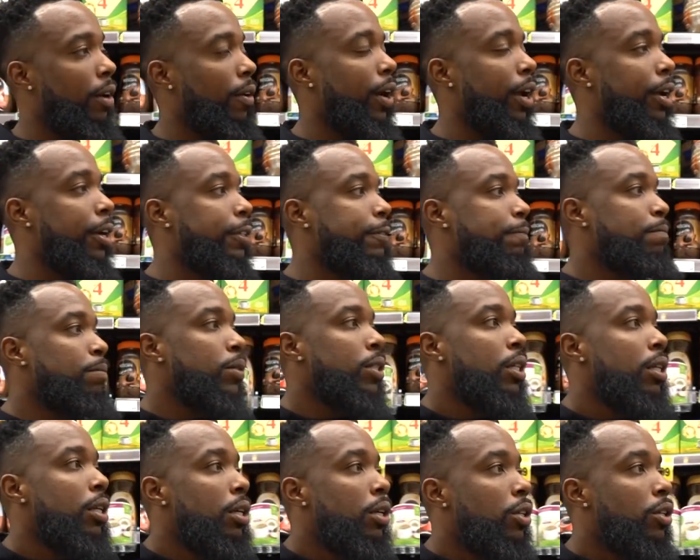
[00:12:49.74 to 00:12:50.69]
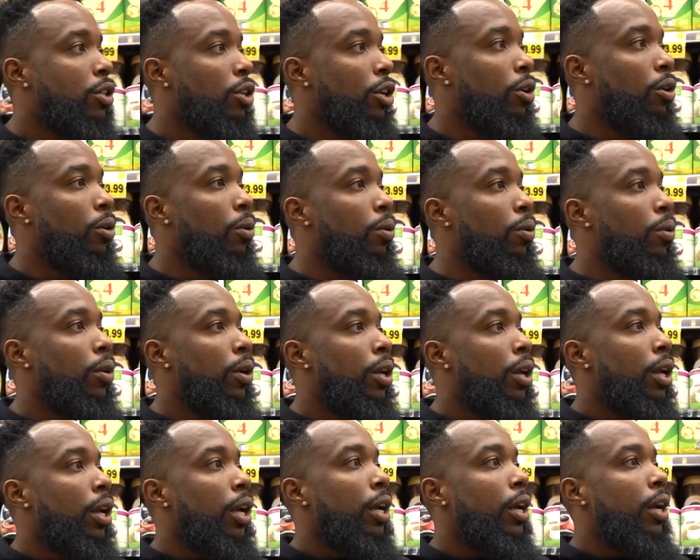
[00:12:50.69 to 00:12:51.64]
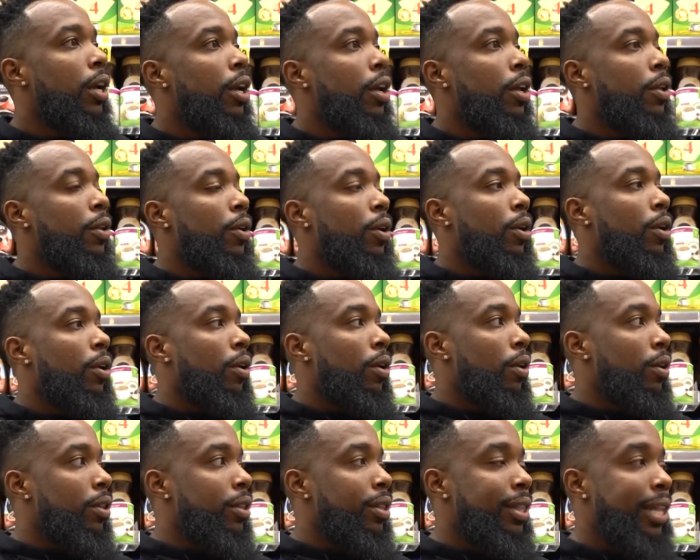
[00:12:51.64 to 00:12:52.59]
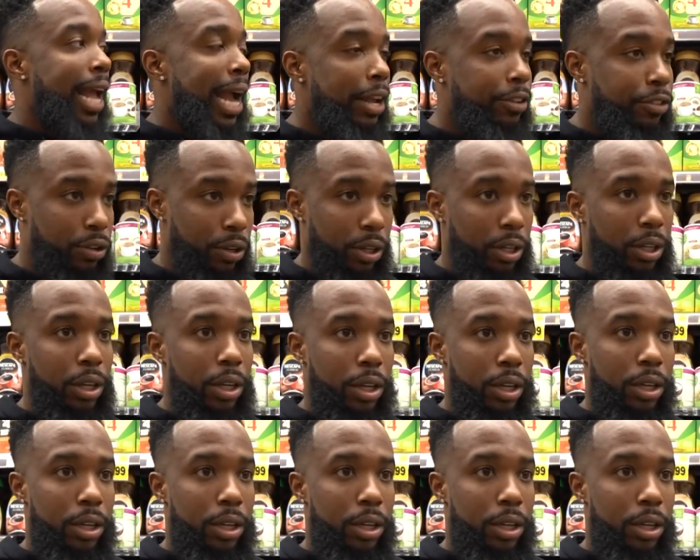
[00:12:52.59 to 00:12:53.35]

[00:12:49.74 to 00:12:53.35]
Right. So naturally,